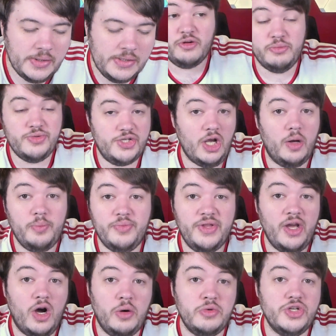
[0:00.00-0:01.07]
From top,
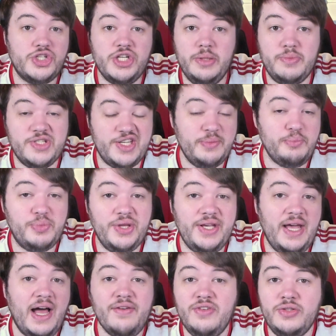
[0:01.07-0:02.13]
the ownership simply
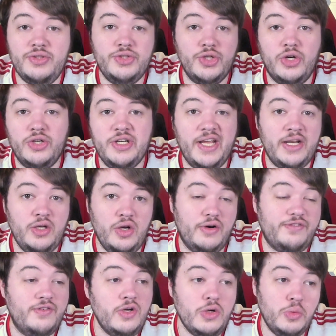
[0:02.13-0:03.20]
haven't done
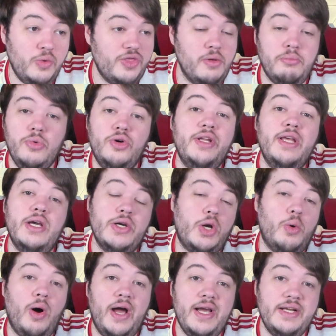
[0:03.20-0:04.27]
enough with the money
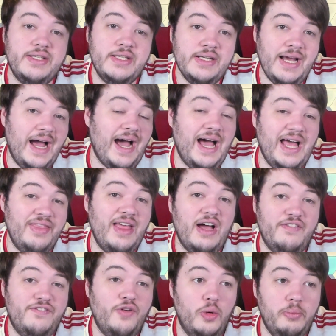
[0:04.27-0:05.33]
acquired at
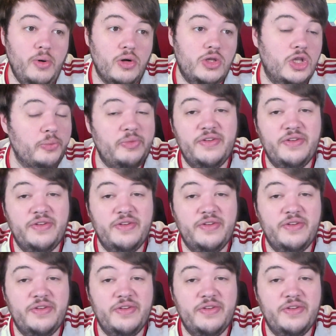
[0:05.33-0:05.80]
that football club.